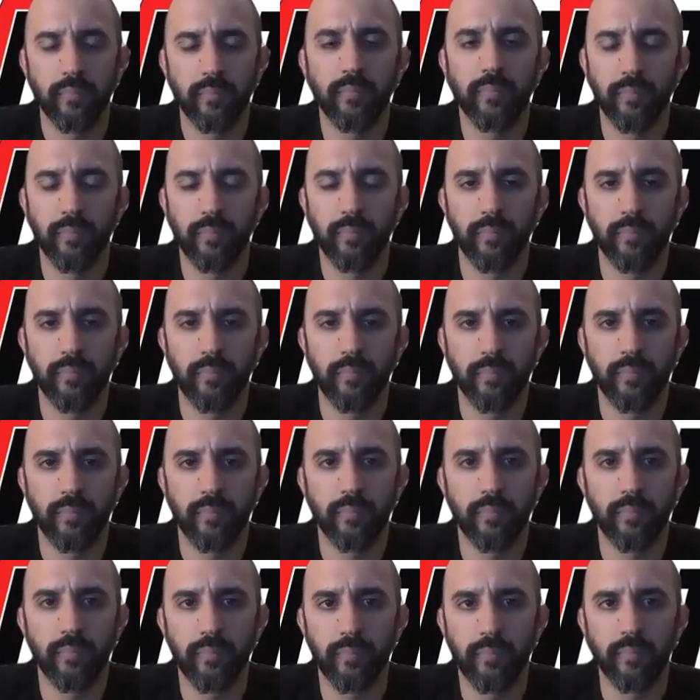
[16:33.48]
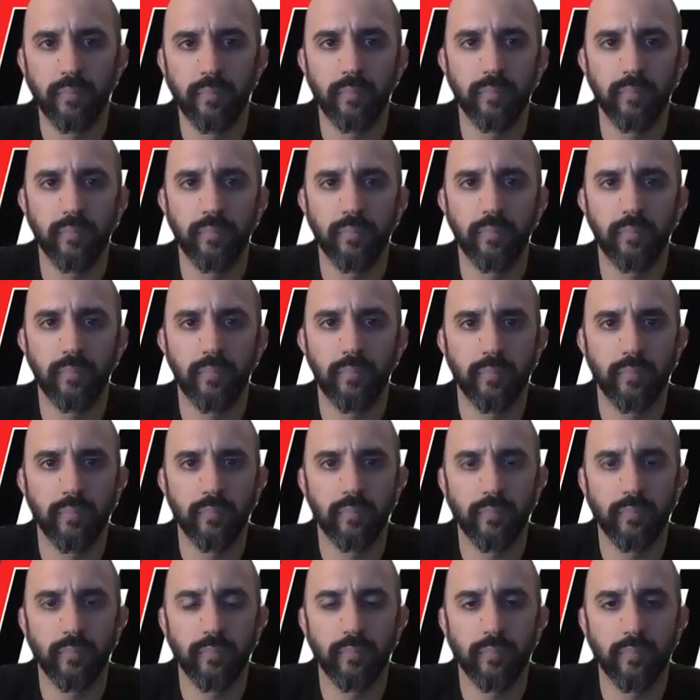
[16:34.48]

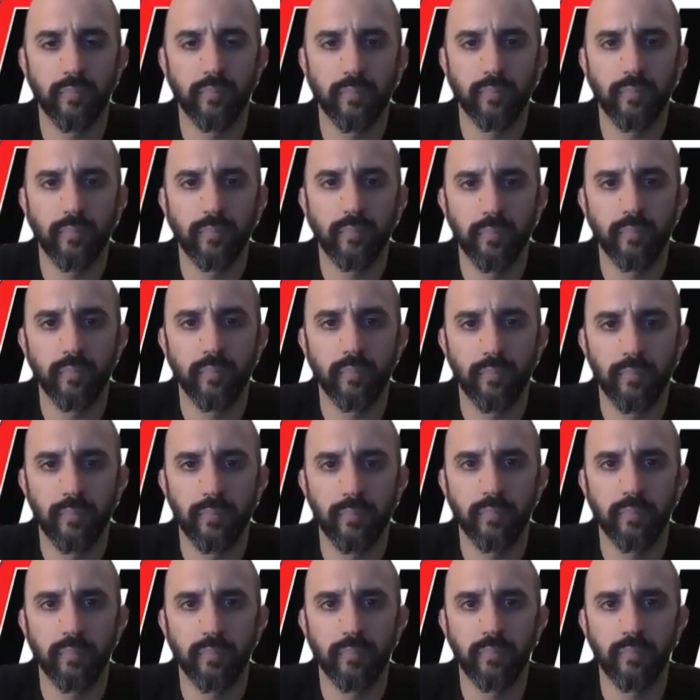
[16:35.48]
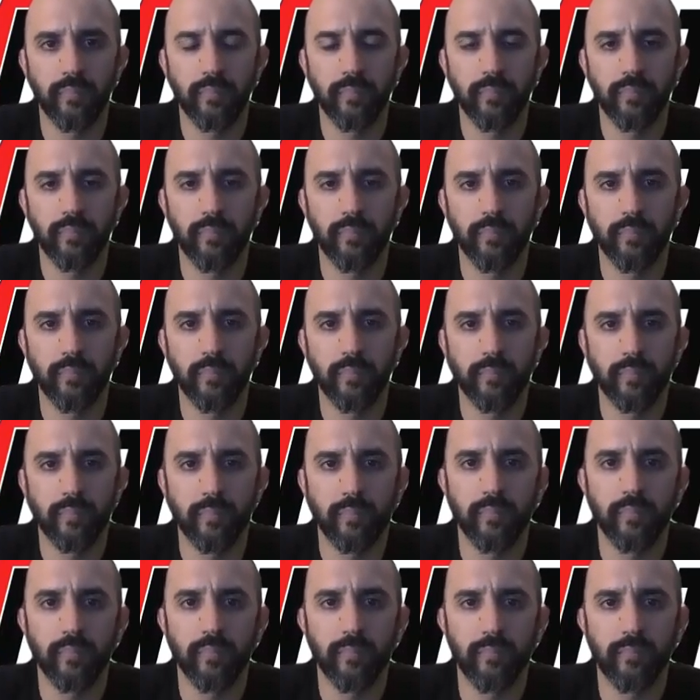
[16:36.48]
(silent)